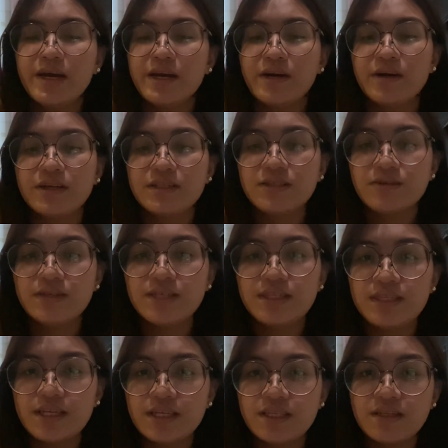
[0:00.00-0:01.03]

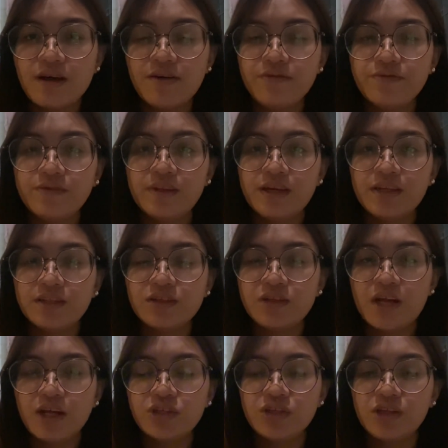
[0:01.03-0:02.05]
characteristics of the
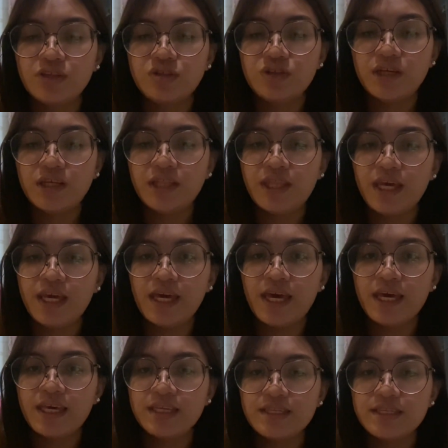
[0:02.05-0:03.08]
international trading
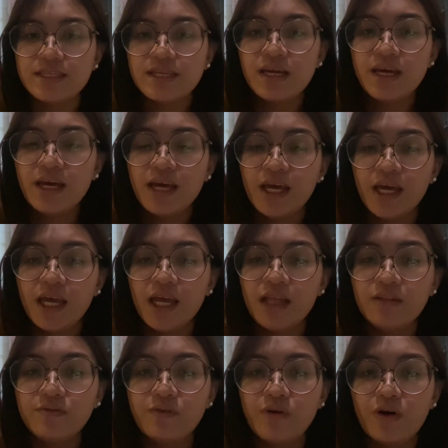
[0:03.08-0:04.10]

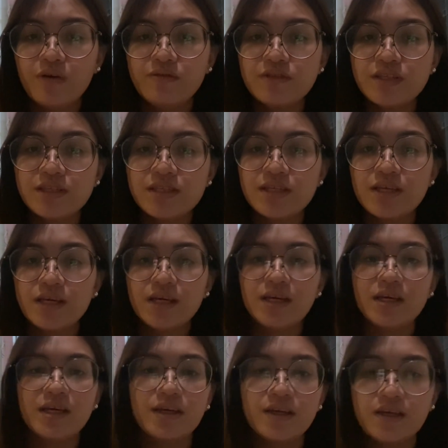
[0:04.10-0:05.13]
involves
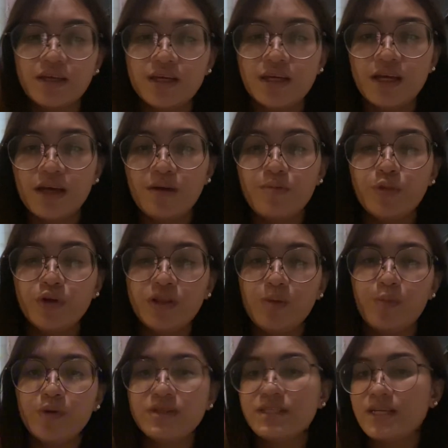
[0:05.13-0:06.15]

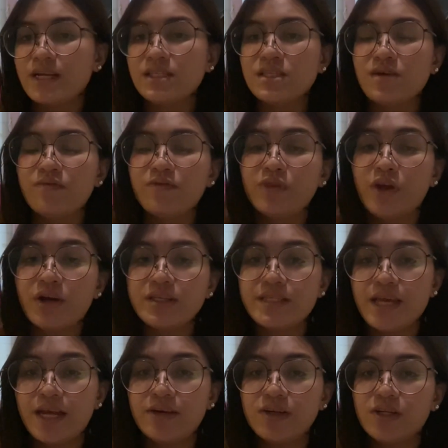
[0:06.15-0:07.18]
multiple sets of
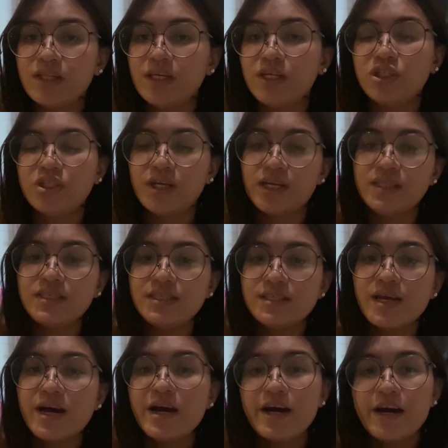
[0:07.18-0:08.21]
laws and regulations,
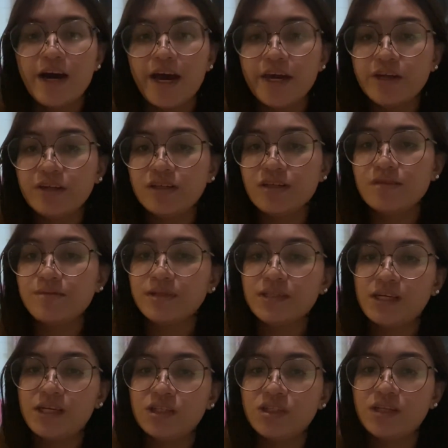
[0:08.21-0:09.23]
higher
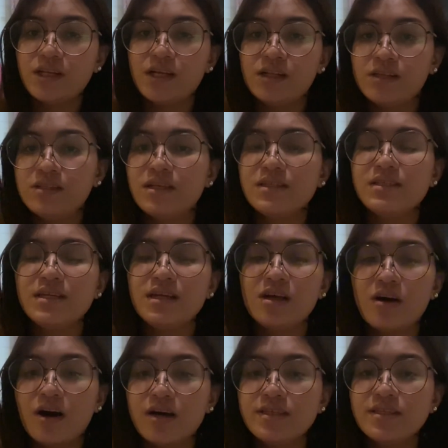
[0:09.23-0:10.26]
transportation and logistic
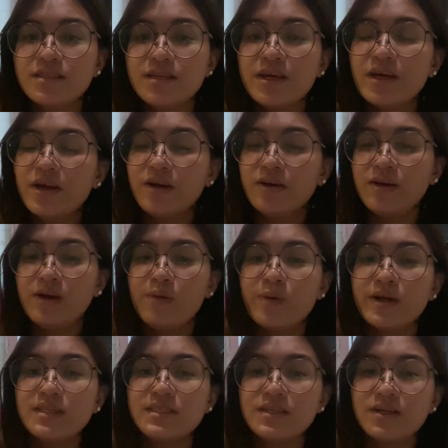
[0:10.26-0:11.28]
costs,
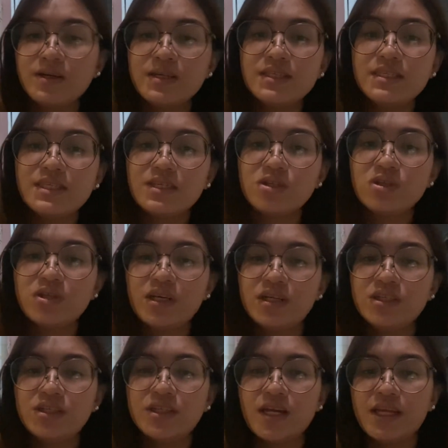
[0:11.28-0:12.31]
requires currency
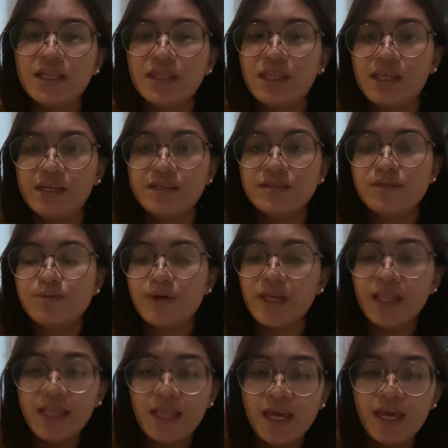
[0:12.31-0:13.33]
exchange, and deals
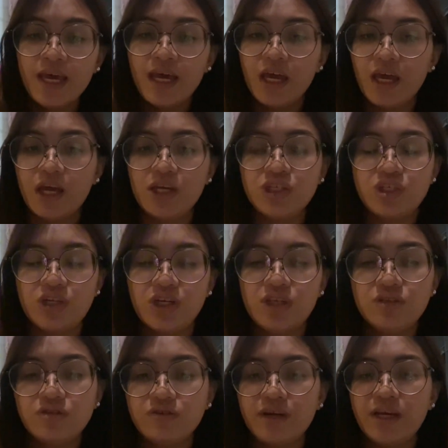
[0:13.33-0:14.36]
with
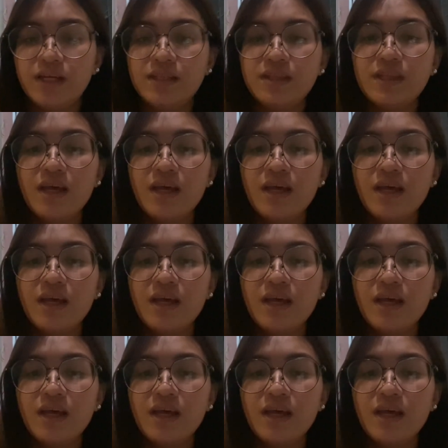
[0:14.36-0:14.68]
exchange rate